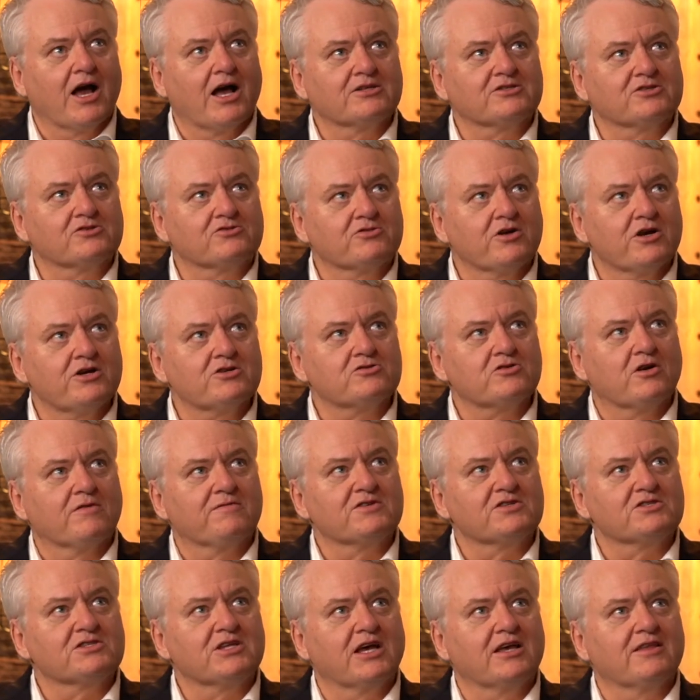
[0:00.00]
As a treasurer of a
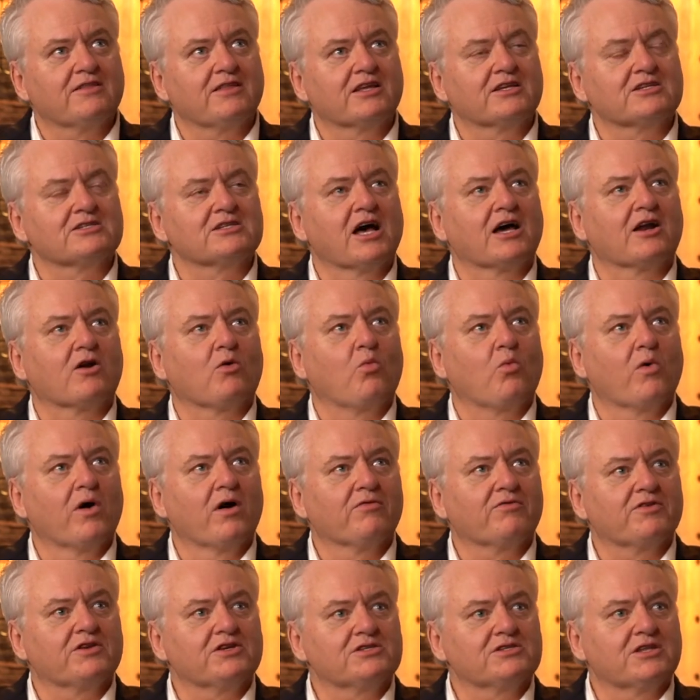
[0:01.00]
state that is not a
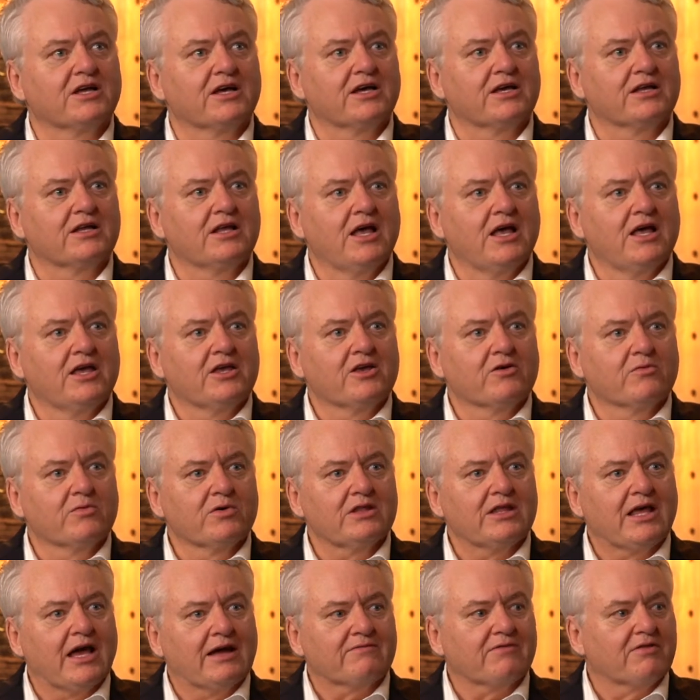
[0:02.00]
wealthy state, you
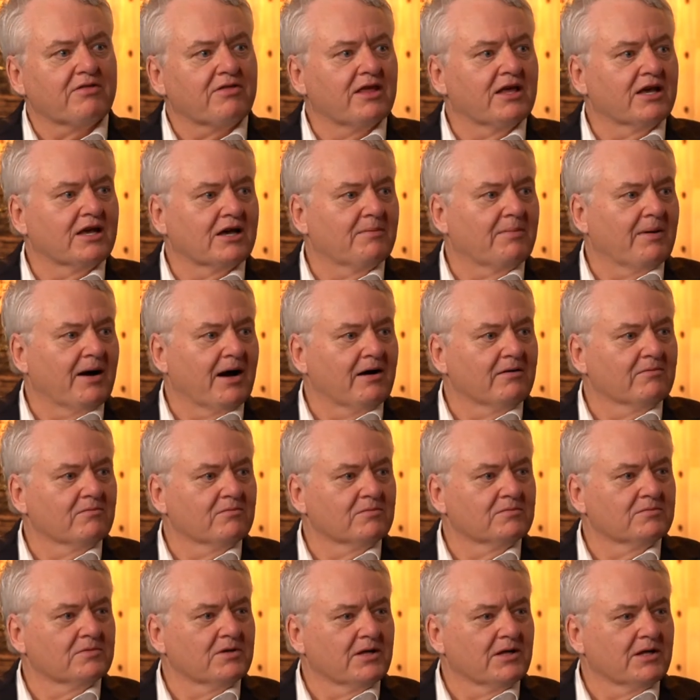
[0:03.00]
really have to think about,
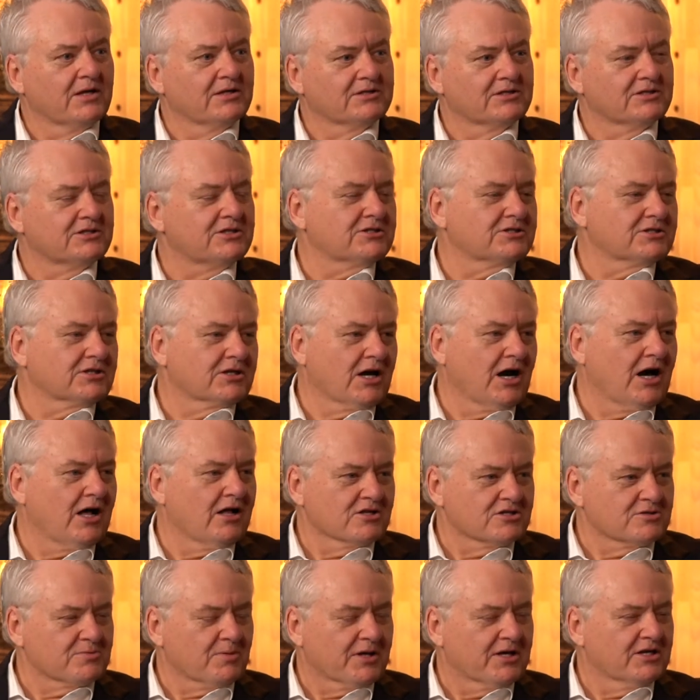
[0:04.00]
is it just a
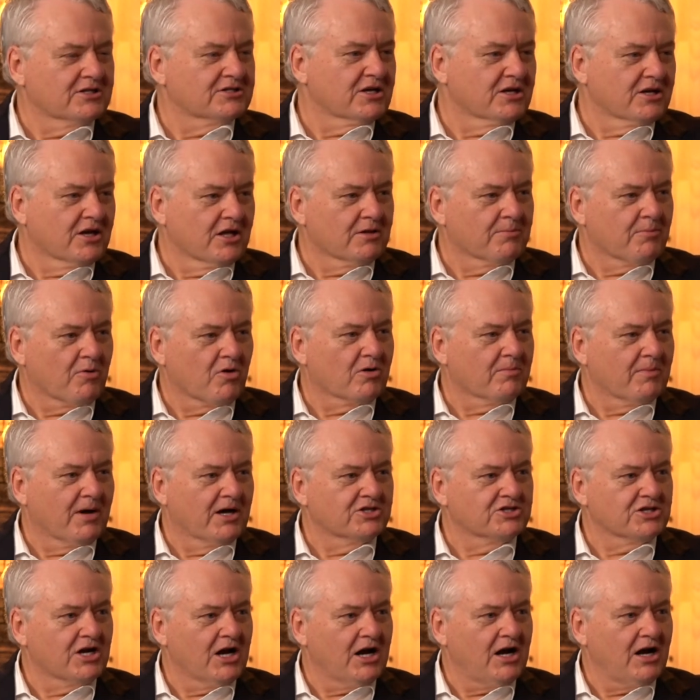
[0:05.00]
college plan, is it another part of my
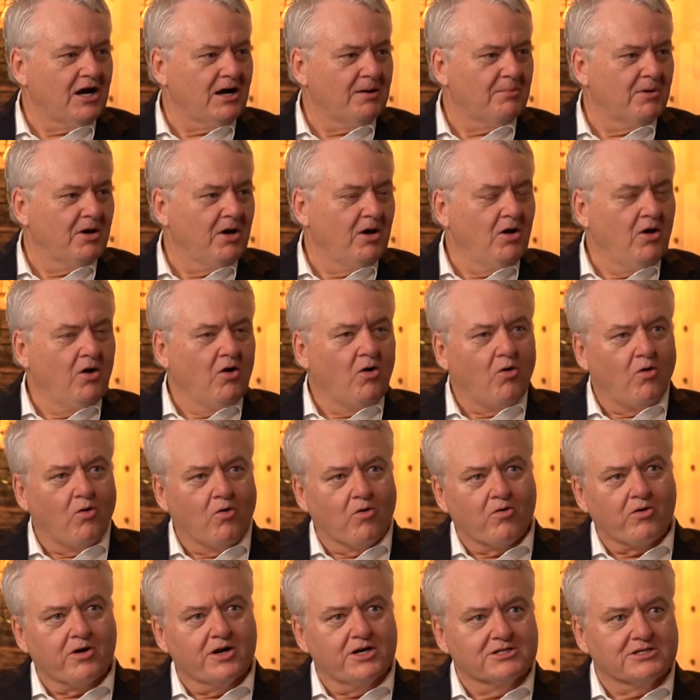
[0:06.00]
job,
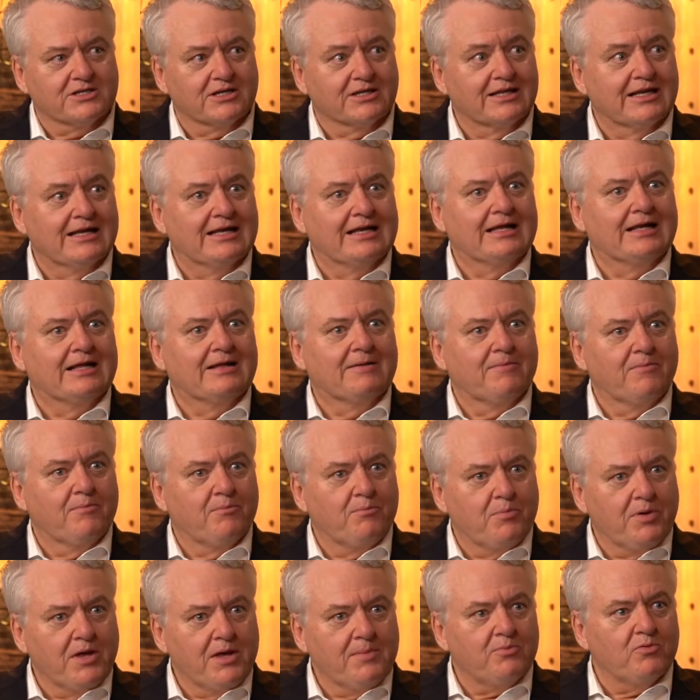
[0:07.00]
or is it
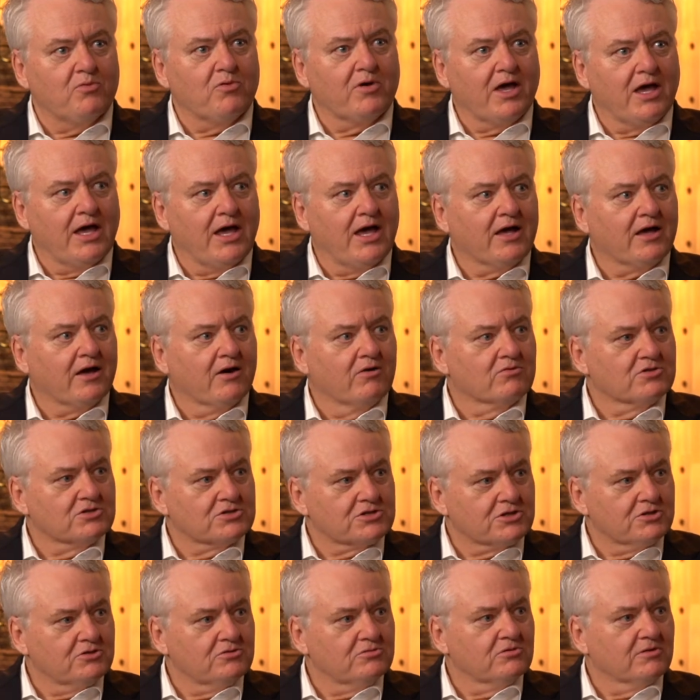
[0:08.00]
people can't go to
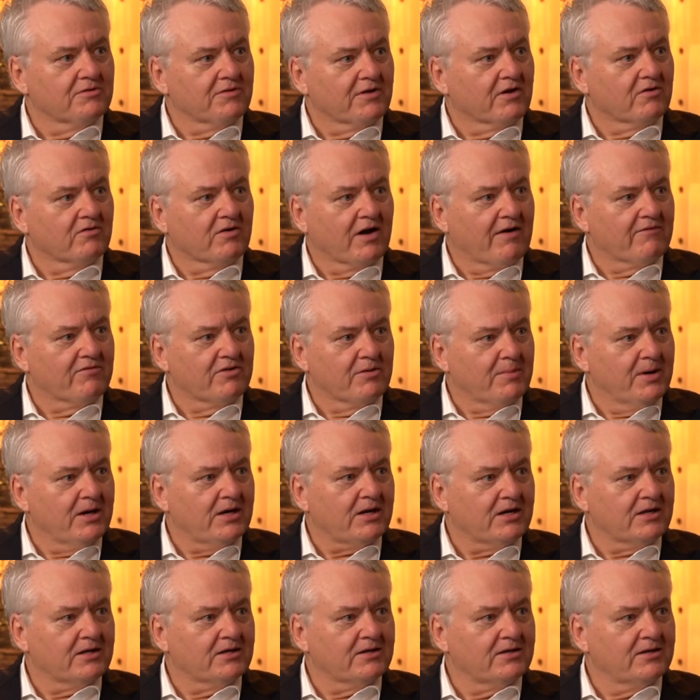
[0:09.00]
school if they don't have the money?